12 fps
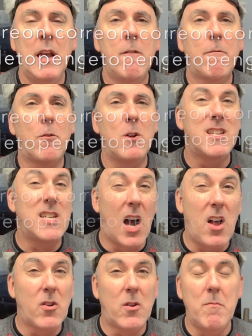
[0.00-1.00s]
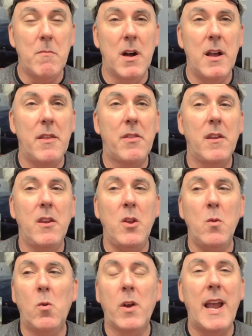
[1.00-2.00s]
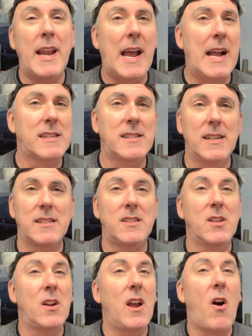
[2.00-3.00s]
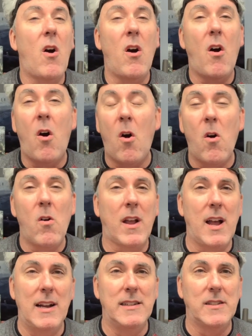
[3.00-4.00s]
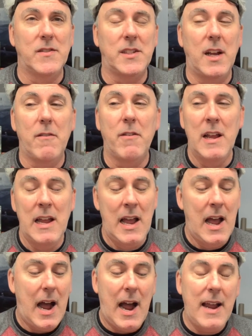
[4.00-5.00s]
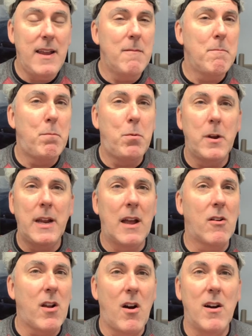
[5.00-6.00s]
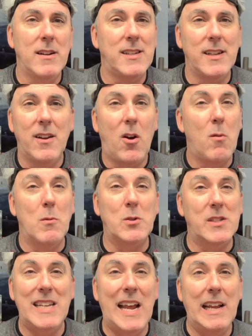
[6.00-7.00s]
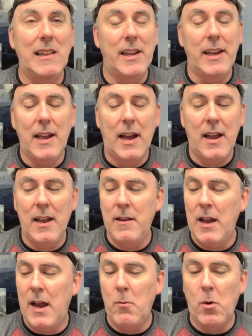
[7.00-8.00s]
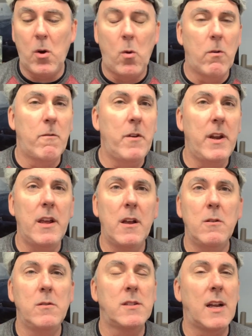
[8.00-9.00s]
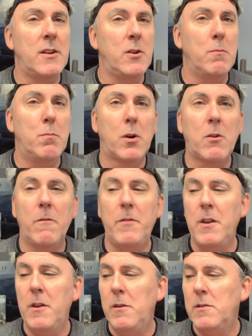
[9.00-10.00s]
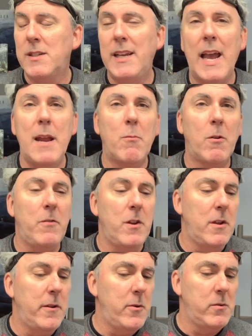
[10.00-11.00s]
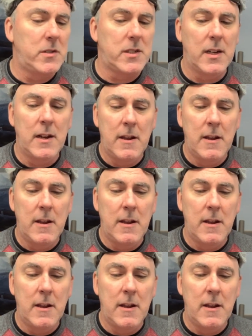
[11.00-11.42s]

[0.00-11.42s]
For a dollar a month, you will gain access to all kinds of stuff. I am putting out content almost daily. I, I record videos, I do book reviews, game reviews,